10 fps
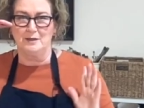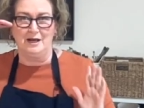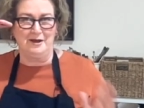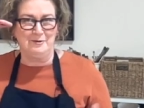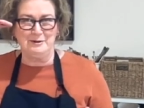
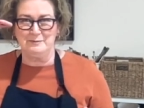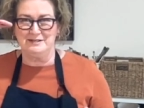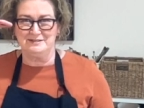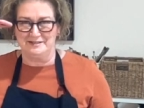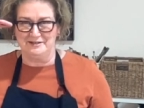allowing
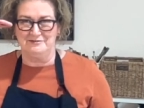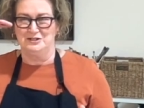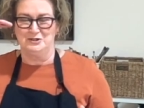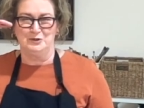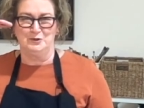myself
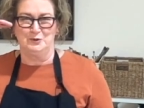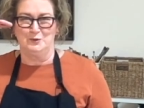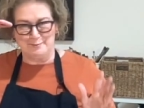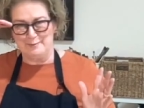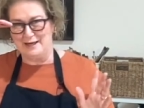
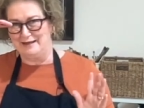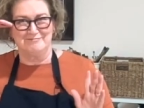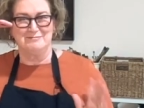to make